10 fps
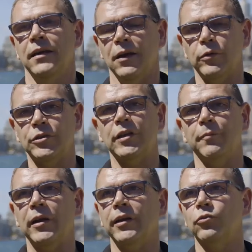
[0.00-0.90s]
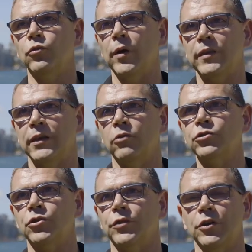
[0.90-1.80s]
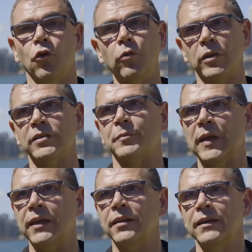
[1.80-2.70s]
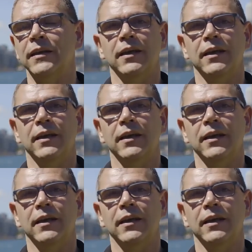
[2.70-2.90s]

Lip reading: which they typically do when they don't show the normal speed,